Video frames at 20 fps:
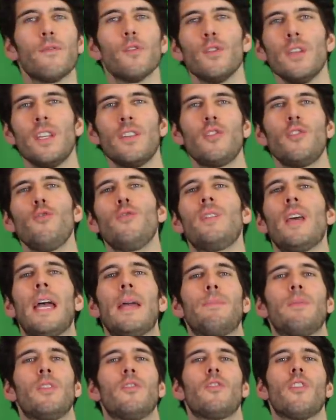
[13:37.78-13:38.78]
for these two
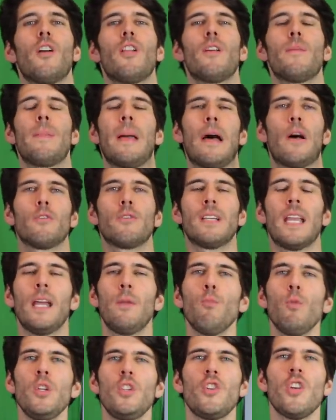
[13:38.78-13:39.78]
types, it's all about
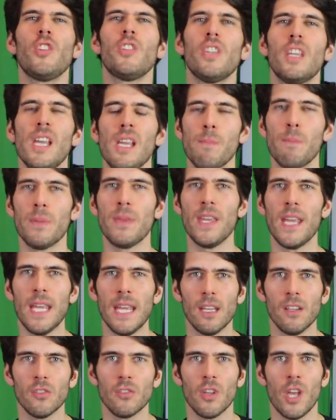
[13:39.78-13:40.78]
can we just keep
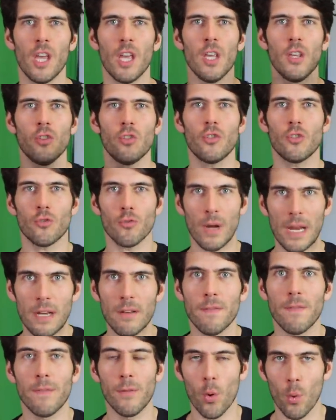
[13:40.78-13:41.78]
things
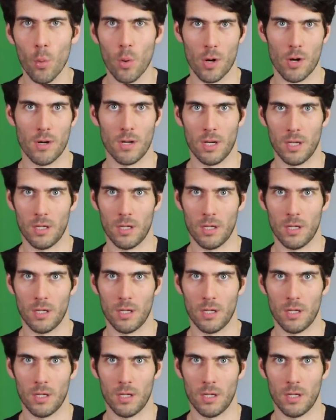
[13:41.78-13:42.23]
straightforward?